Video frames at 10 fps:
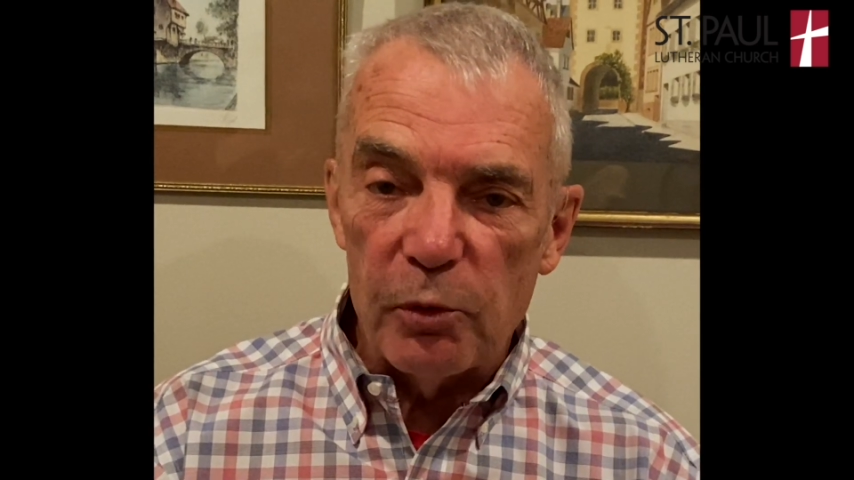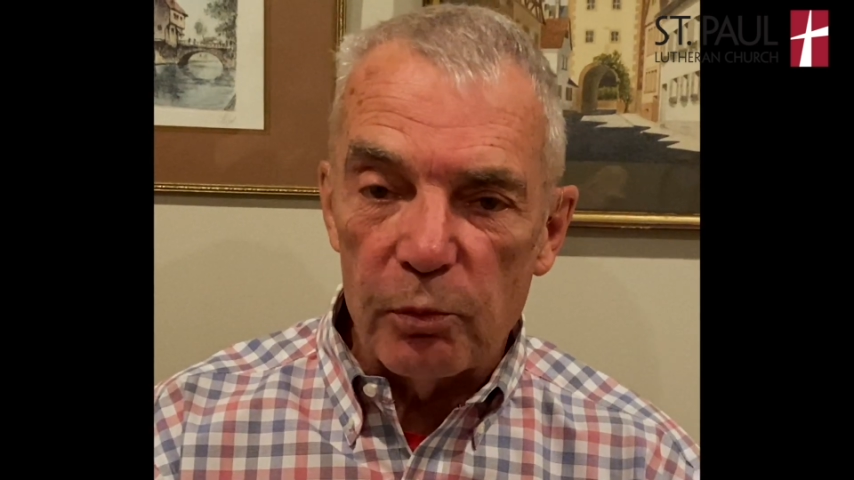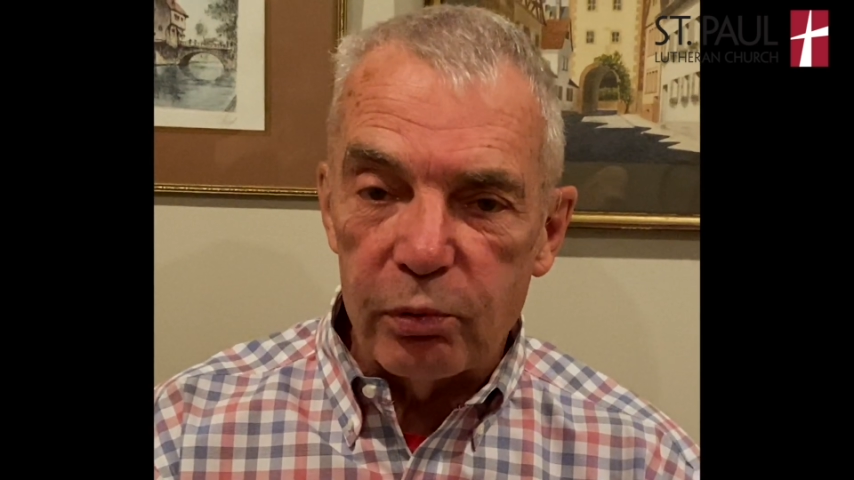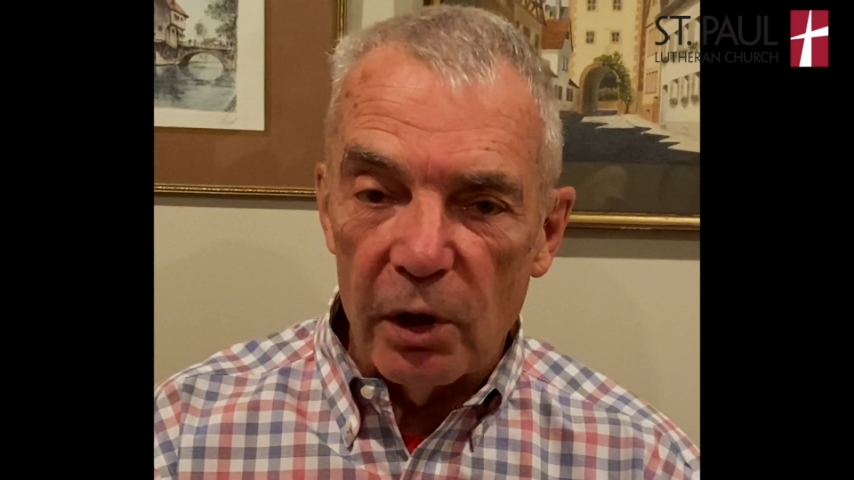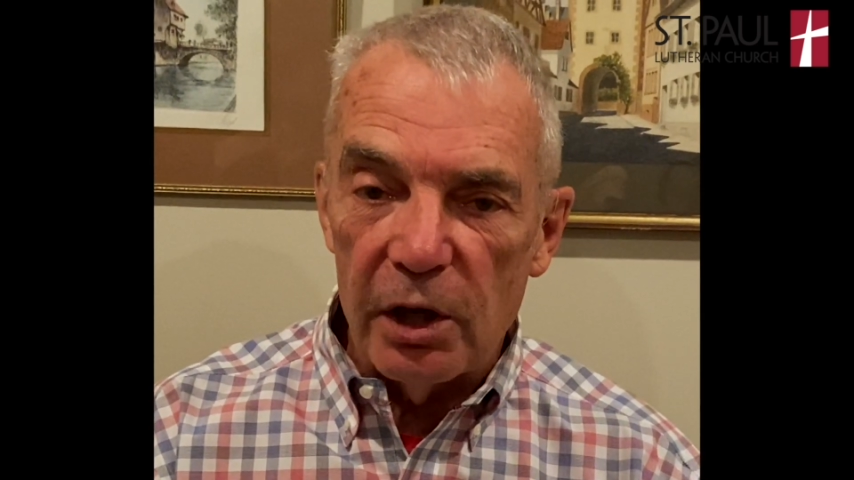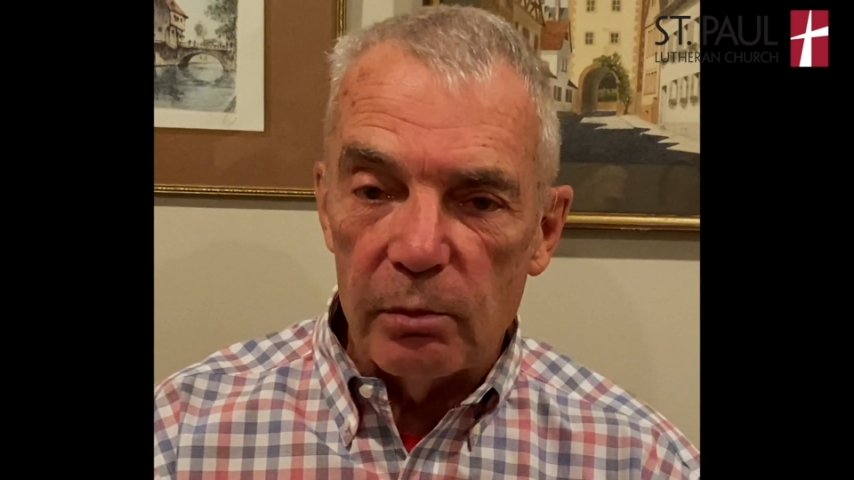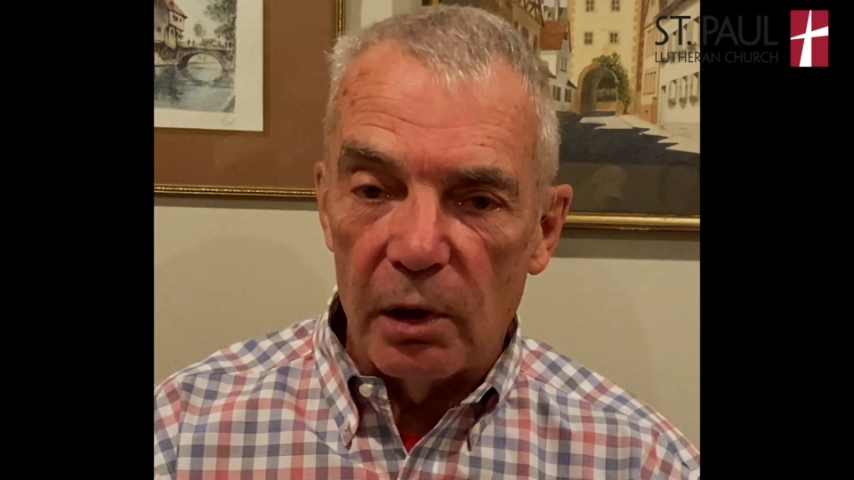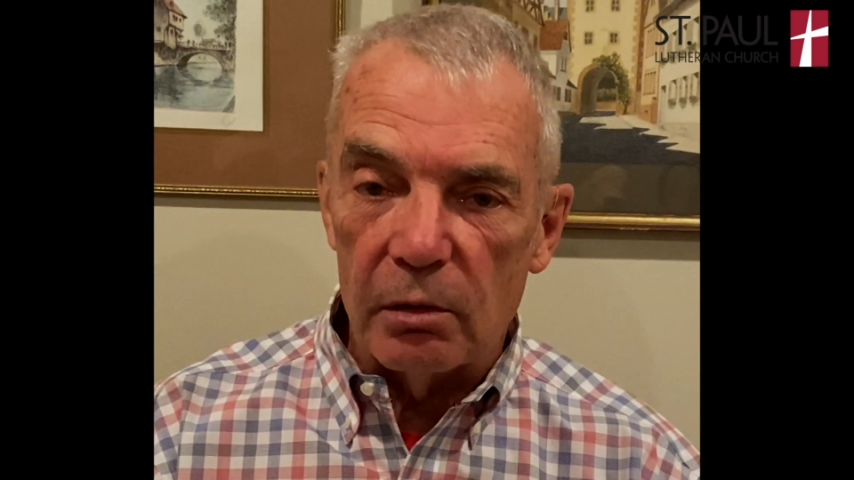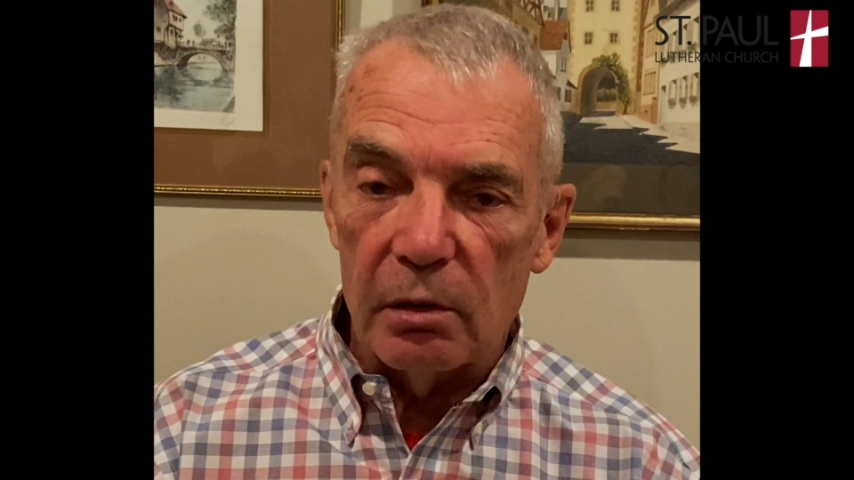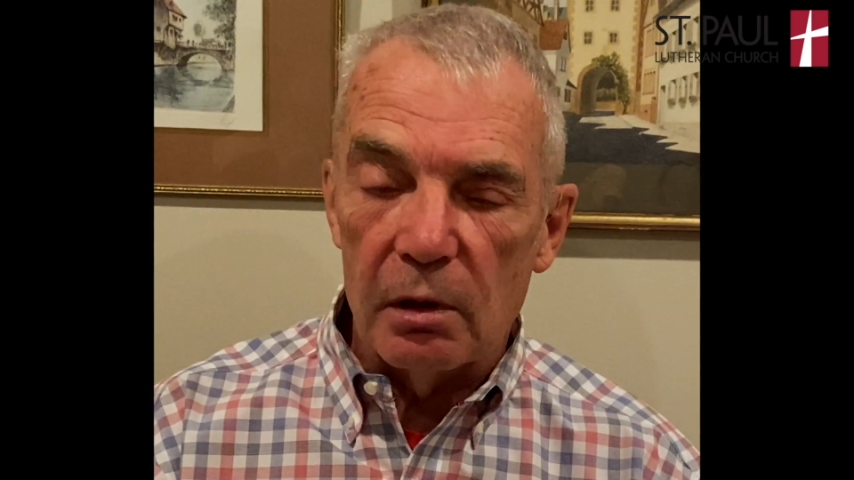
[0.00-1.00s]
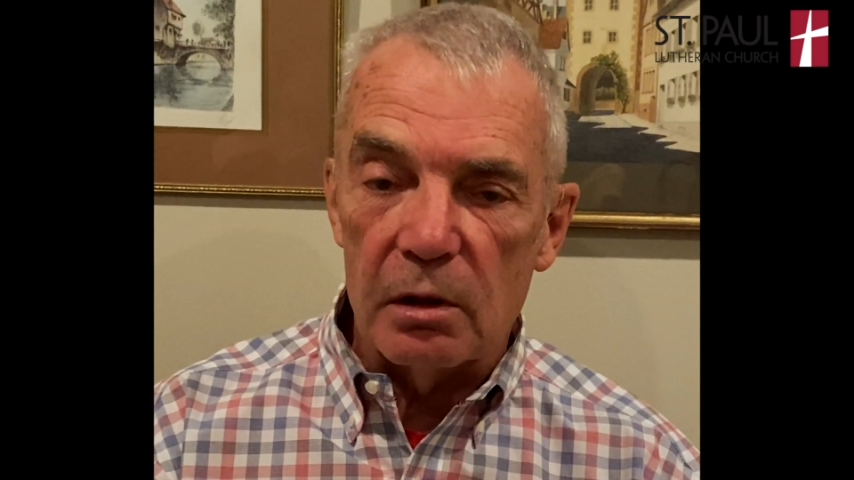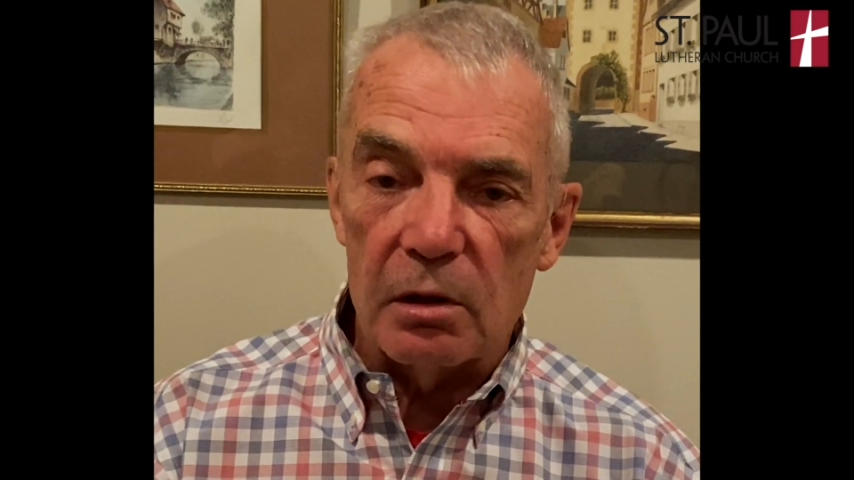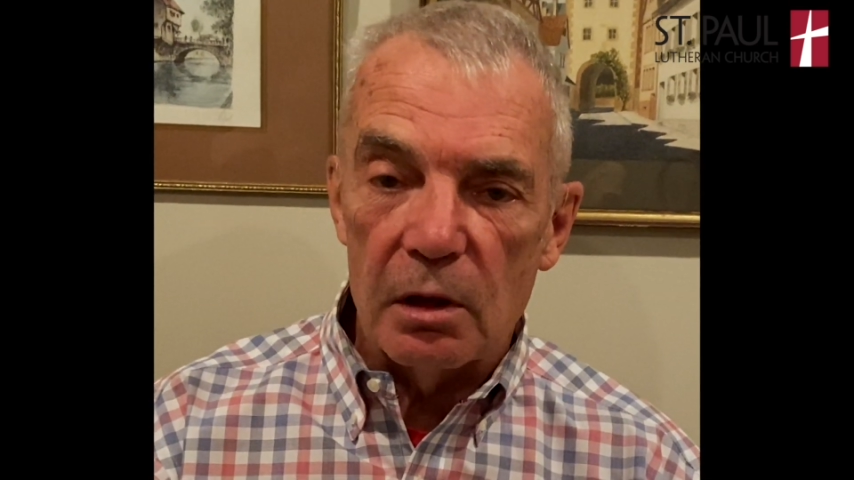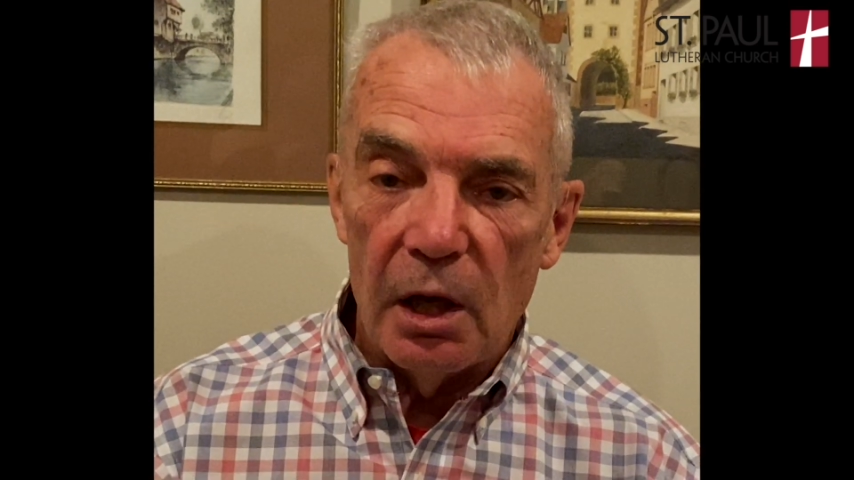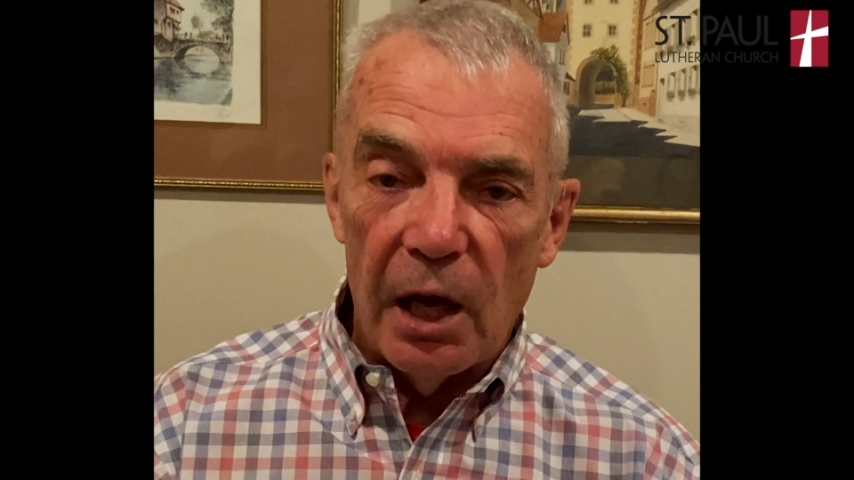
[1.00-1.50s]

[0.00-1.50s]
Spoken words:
you pray about this.